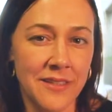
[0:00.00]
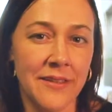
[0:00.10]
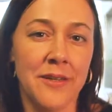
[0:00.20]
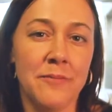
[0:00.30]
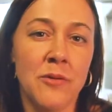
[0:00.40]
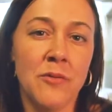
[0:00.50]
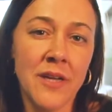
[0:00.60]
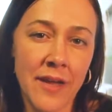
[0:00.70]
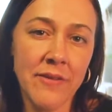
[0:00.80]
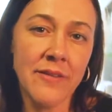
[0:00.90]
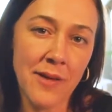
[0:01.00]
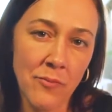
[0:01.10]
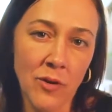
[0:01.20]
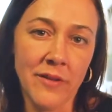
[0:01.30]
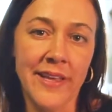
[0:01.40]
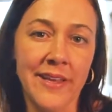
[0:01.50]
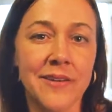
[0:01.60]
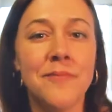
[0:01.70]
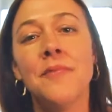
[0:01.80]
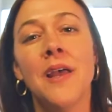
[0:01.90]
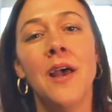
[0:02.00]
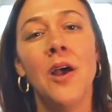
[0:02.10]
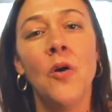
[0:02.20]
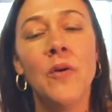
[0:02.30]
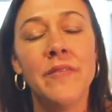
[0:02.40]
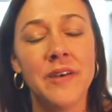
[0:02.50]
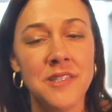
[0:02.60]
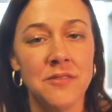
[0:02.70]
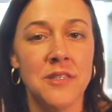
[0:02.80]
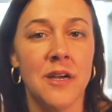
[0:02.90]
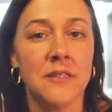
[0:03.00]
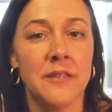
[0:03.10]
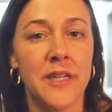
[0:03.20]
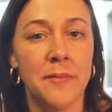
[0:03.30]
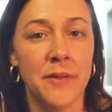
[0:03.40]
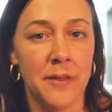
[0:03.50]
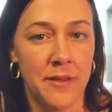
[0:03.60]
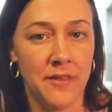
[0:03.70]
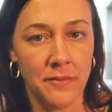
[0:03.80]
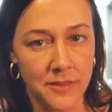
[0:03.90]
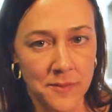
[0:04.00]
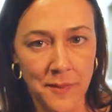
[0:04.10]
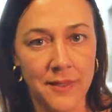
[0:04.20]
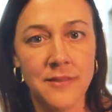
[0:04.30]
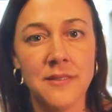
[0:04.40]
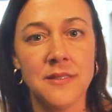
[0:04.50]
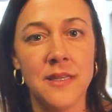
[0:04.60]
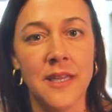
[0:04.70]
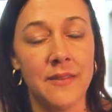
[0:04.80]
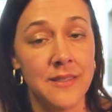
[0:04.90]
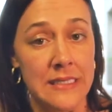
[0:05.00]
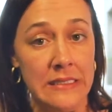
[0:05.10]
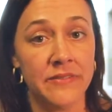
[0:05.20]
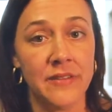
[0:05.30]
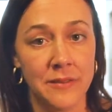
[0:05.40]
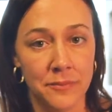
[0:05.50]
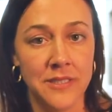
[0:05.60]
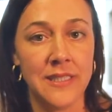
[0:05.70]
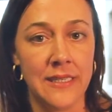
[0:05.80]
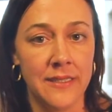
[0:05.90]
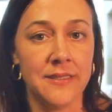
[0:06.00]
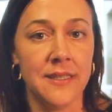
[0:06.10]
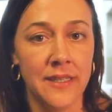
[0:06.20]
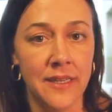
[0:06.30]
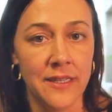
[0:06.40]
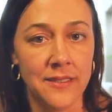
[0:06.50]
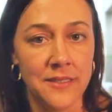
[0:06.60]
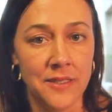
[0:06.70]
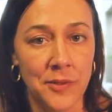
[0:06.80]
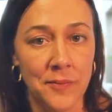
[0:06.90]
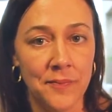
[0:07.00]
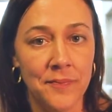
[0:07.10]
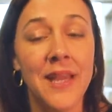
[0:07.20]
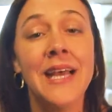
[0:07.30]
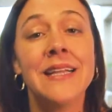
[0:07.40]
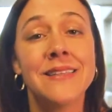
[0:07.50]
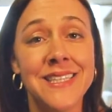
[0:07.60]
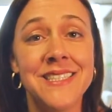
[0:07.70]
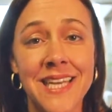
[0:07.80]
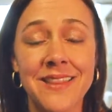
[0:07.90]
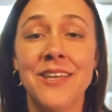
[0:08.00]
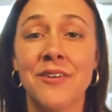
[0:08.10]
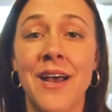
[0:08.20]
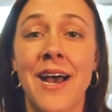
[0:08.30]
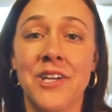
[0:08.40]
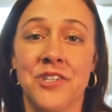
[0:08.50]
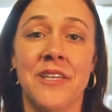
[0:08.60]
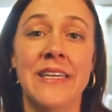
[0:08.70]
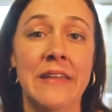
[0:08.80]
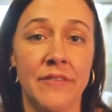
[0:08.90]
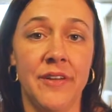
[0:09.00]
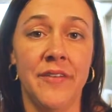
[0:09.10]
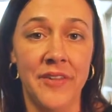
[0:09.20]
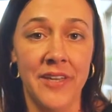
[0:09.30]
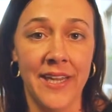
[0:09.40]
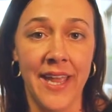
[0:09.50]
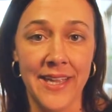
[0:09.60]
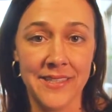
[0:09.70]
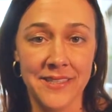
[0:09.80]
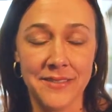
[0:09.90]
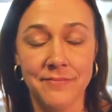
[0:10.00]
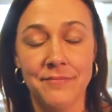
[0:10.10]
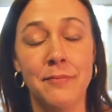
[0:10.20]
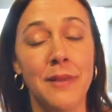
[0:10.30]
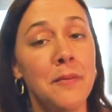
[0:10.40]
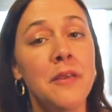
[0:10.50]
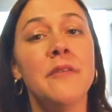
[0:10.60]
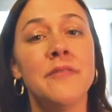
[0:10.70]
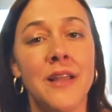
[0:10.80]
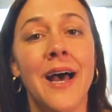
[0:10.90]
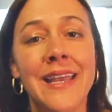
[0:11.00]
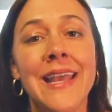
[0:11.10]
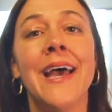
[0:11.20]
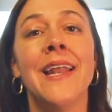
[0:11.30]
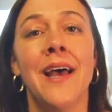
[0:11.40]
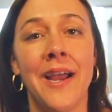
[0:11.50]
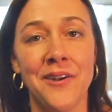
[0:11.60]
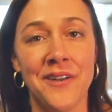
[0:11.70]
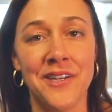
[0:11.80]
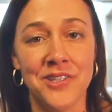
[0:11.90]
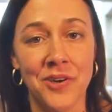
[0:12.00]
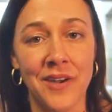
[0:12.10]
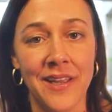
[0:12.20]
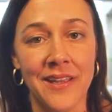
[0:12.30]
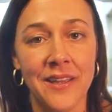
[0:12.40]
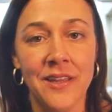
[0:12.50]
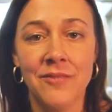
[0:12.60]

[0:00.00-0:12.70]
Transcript: a little, but we'll cover that more later. We've also talked a little bit about the response and the default proceedings that can ensue. Let's say that you're actually involved in a case. Maybe you've not yet hired an attorney.